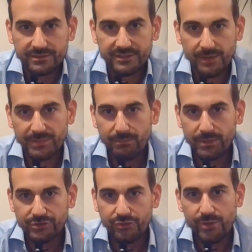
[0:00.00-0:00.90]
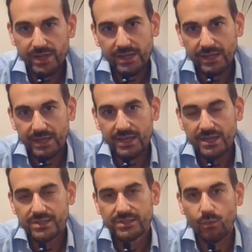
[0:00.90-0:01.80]
Tip number 3
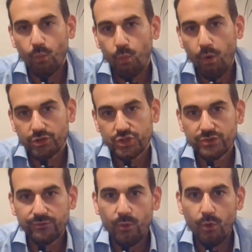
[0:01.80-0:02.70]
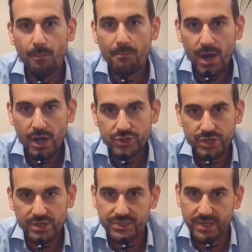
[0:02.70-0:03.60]
is watch for
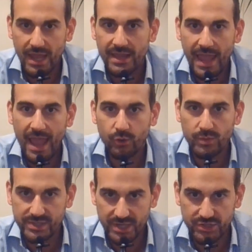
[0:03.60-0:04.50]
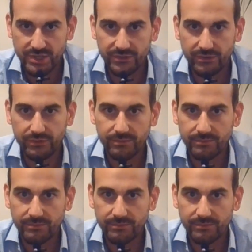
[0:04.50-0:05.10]
mergers and acquisitions.